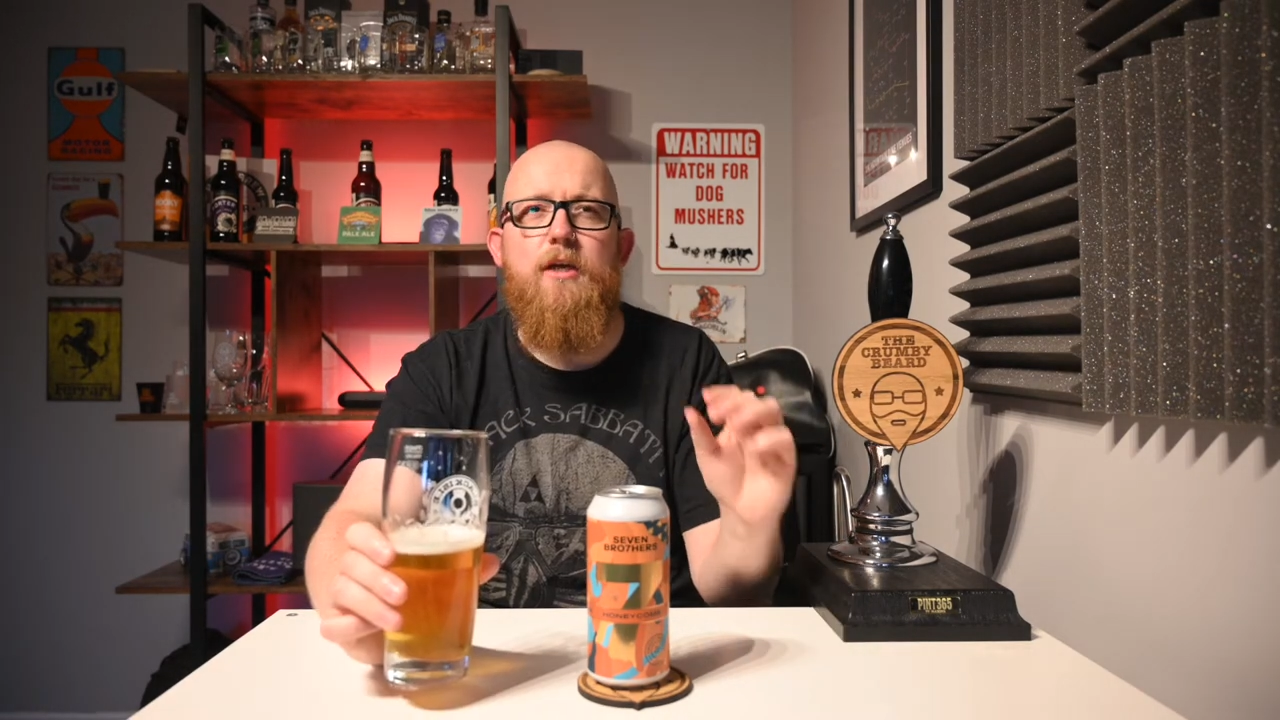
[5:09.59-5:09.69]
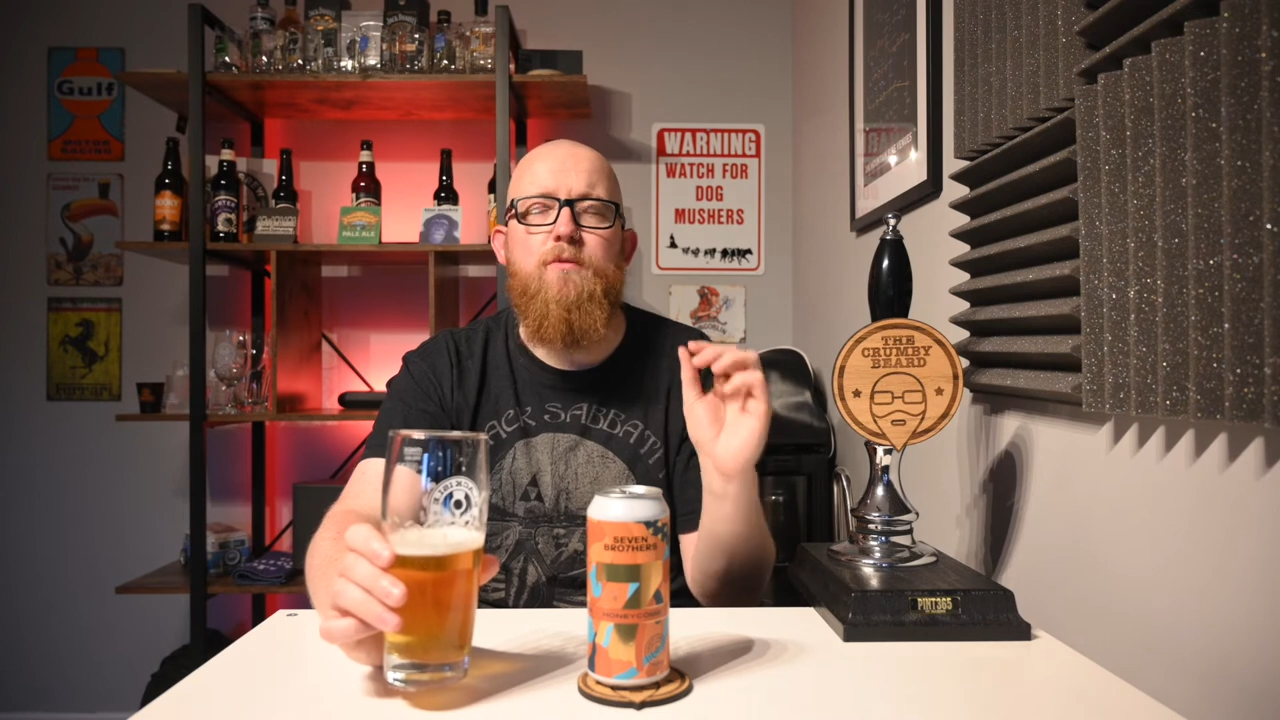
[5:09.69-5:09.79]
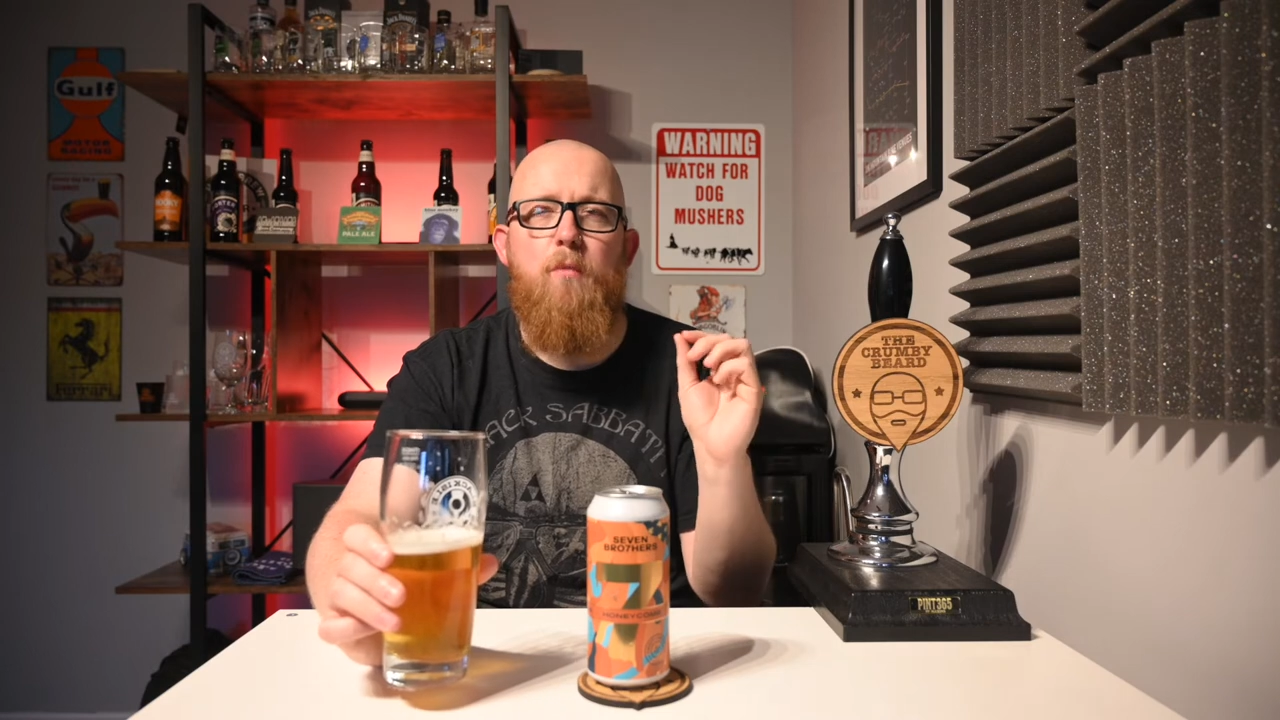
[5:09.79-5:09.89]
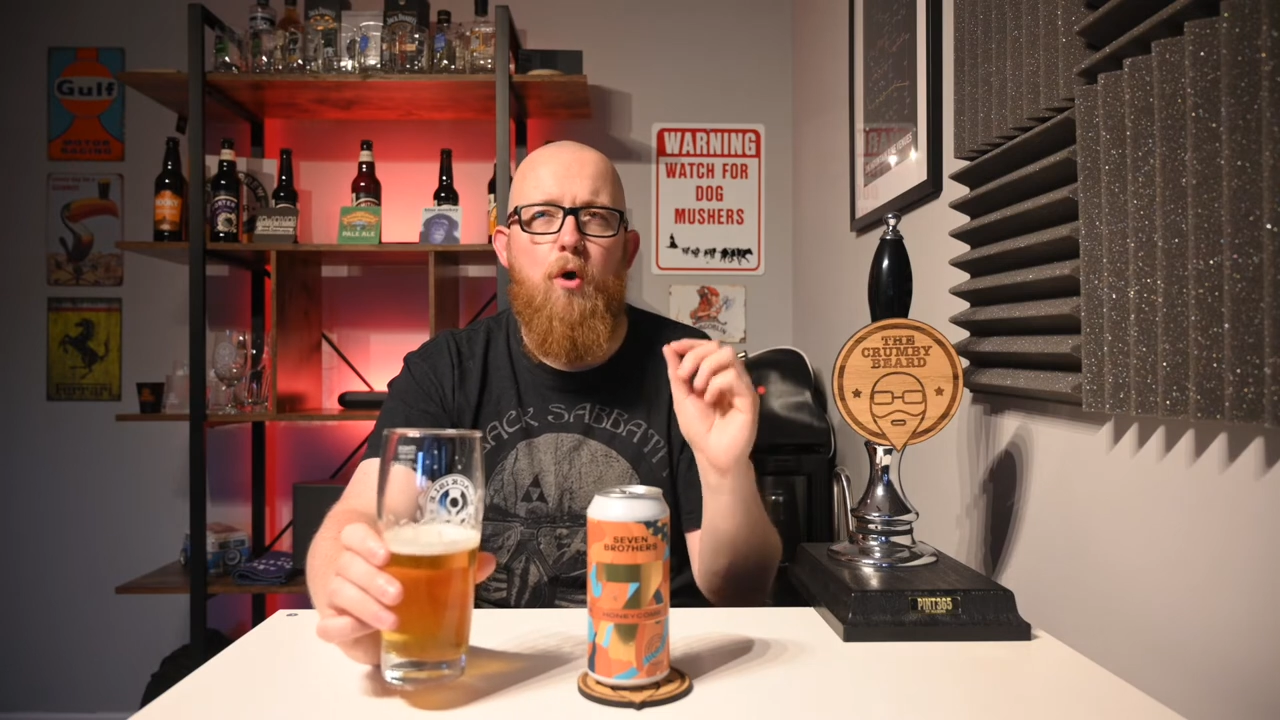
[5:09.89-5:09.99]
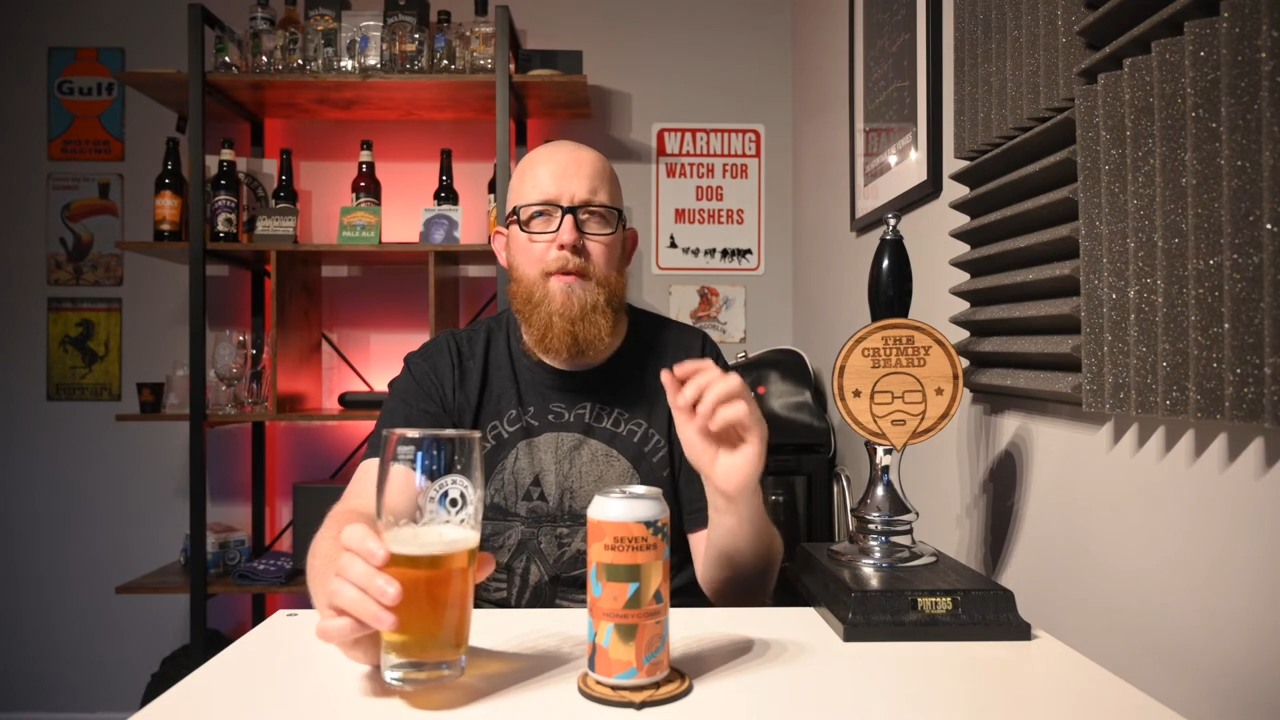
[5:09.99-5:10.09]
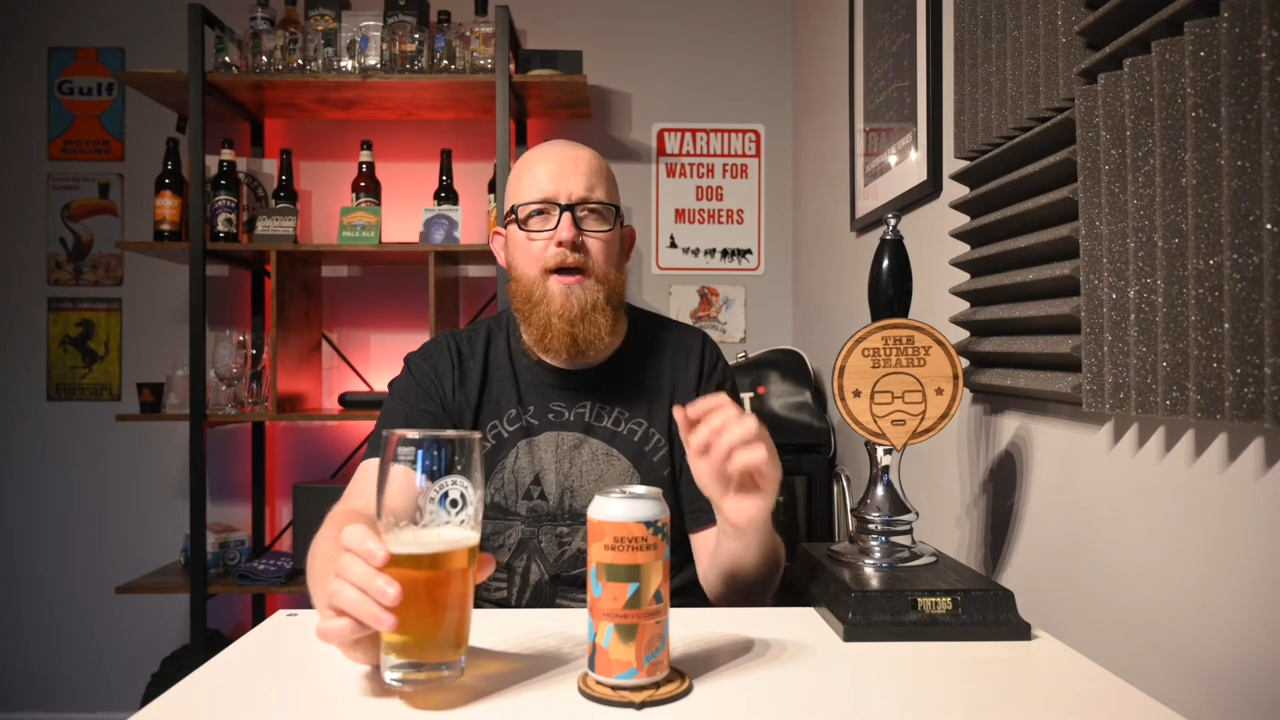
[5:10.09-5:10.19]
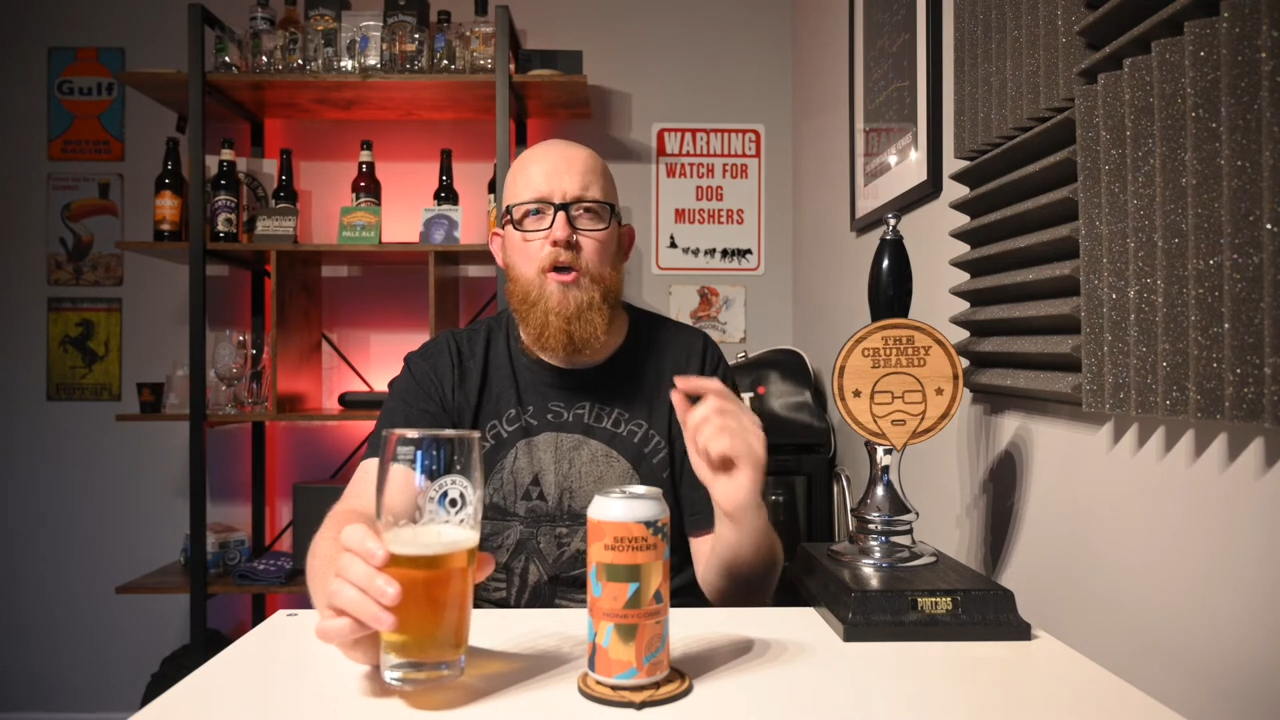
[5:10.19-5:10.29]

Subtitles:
small amount